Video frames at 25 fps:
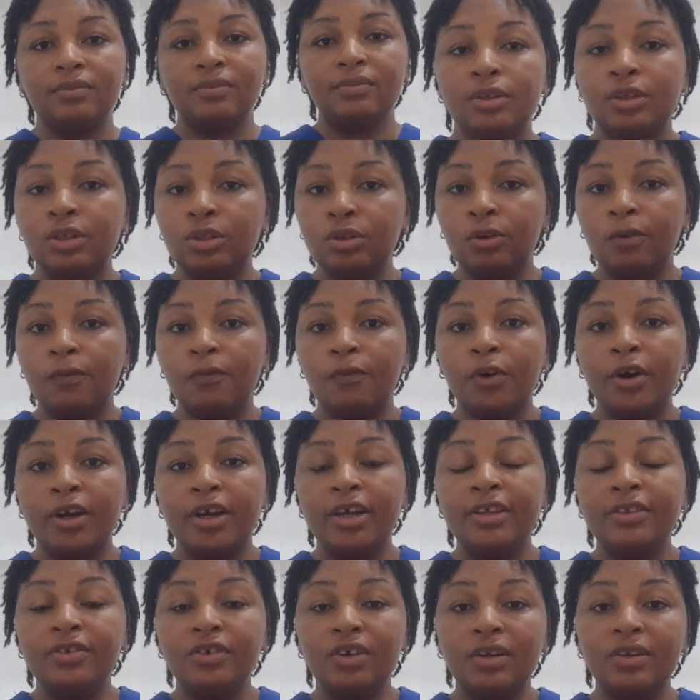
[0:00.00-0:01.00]
So for
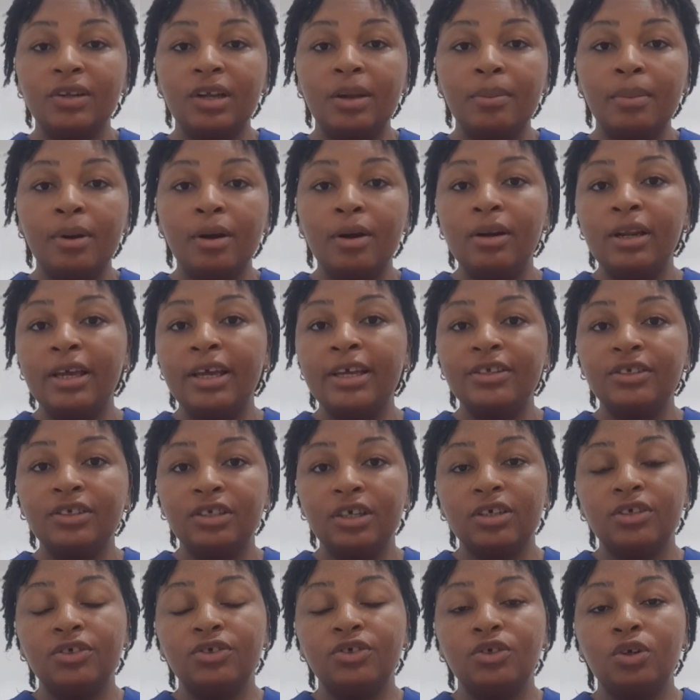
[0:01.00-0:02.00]
intradermal
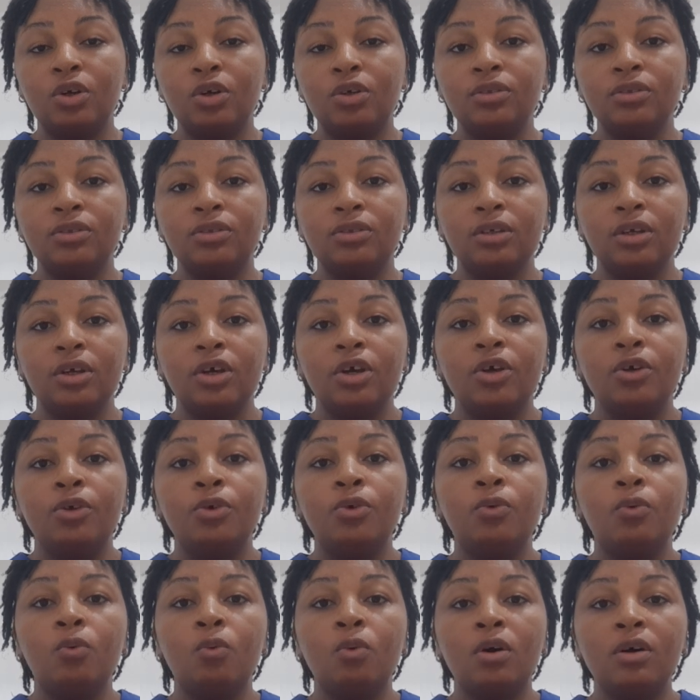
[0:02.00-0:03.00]
injections,
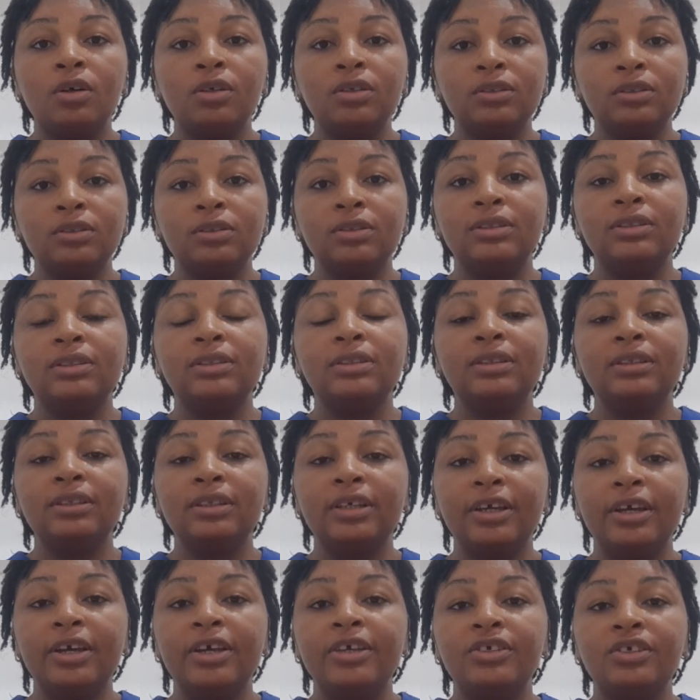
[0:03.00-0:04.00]
you want
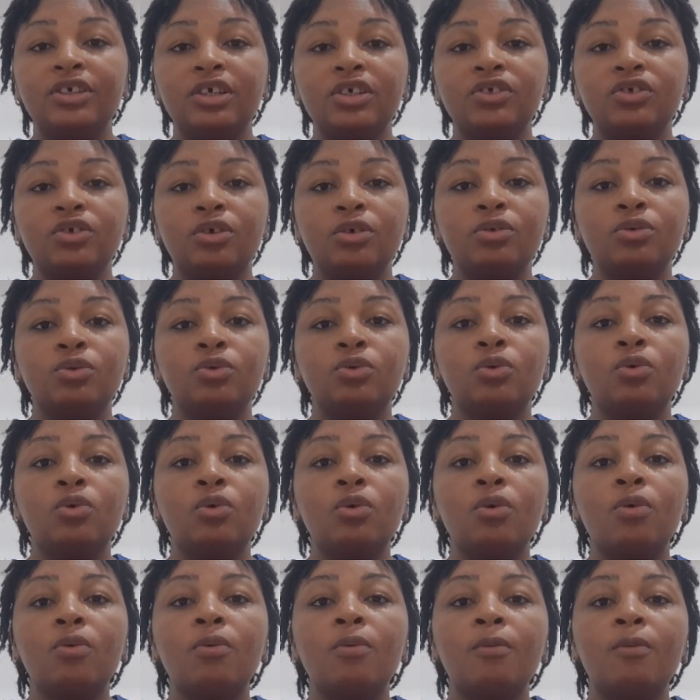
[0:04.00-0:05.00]
the injection to
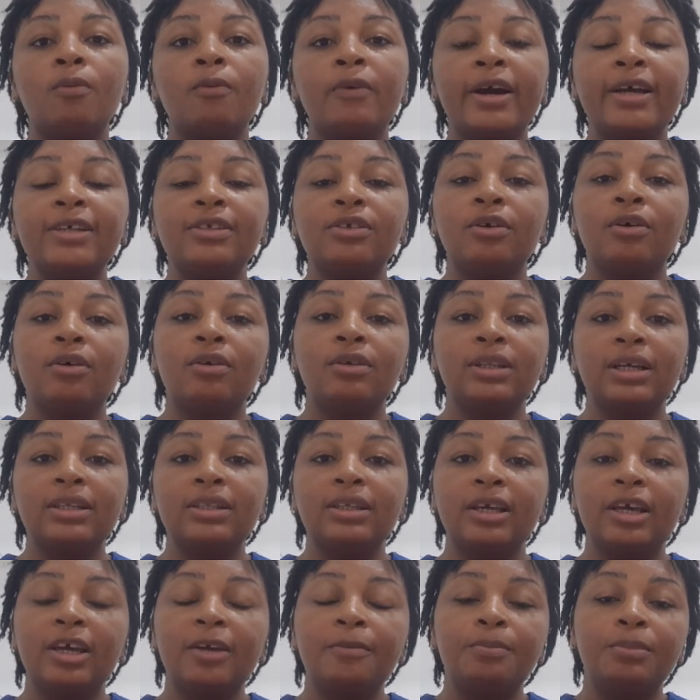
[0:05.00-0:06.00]
go right under
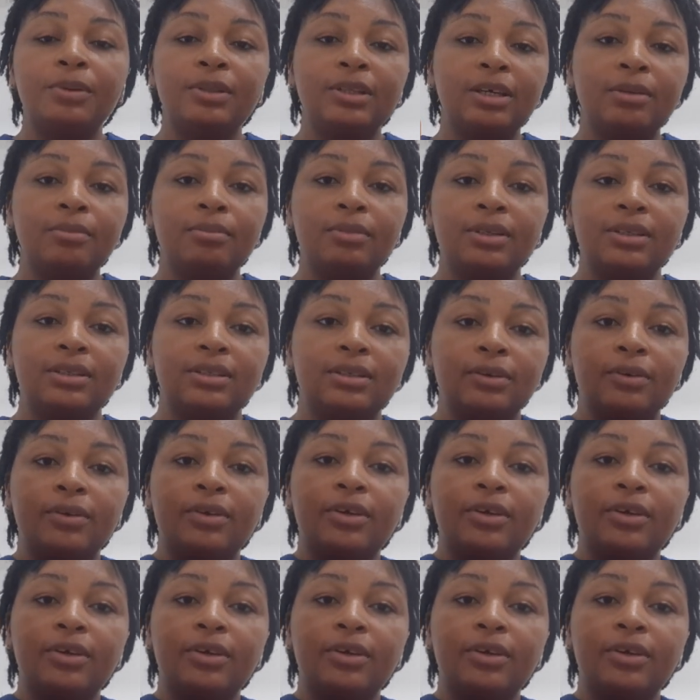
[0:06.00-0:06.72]
the epidermis.